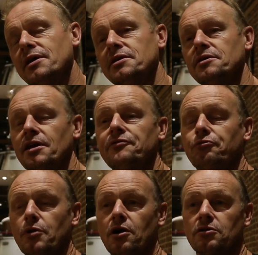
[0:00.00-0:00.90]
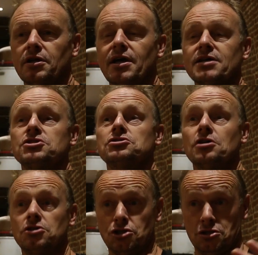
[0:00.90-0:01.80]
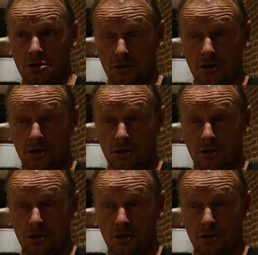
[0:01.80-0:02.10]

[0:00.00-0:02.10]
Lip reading: And if we organize such